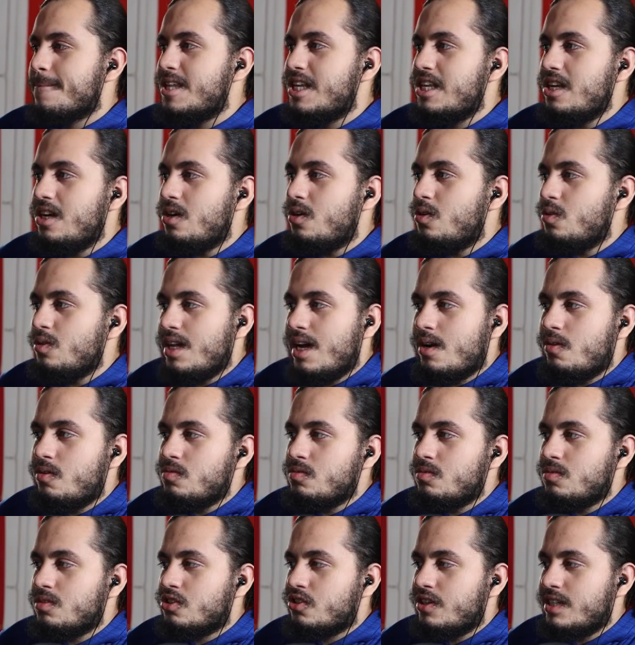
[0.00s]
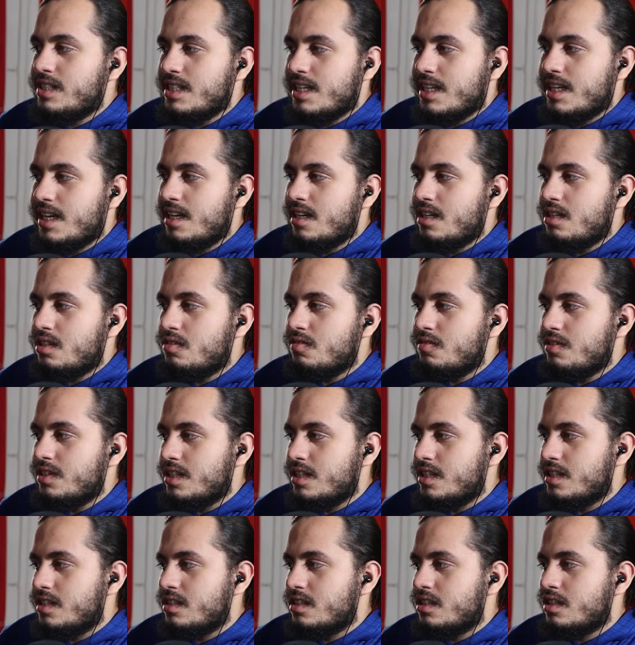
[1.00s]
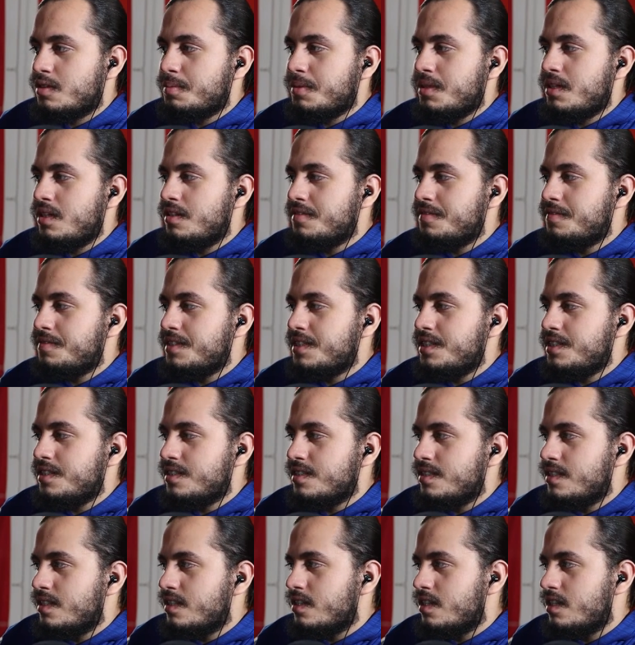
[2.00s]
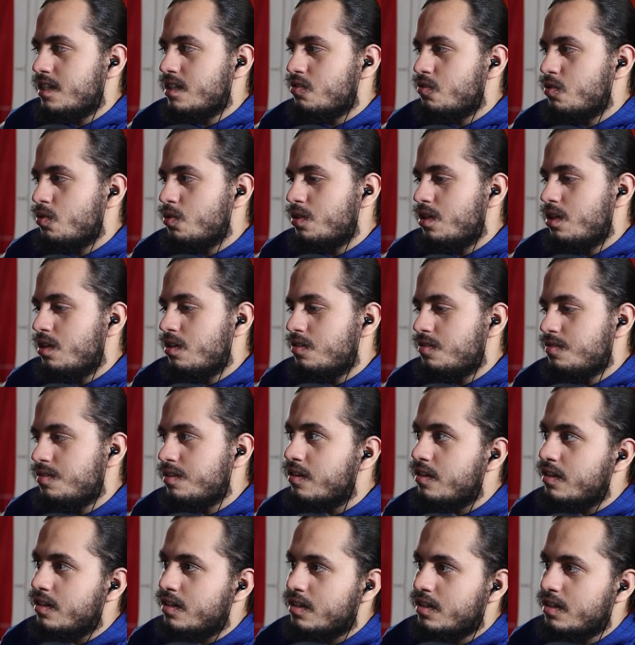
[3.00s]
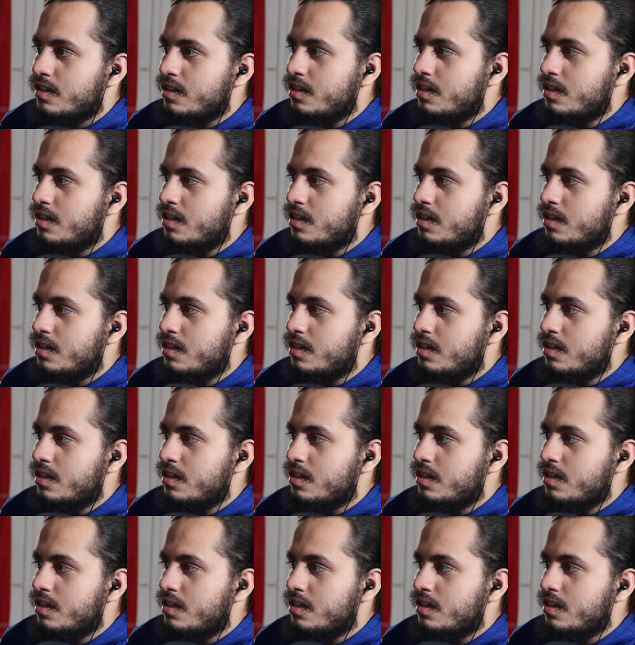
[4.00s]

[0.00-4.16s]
Yo, that one was crazy. I can't get over it. Spitting your face and then gets rolled over.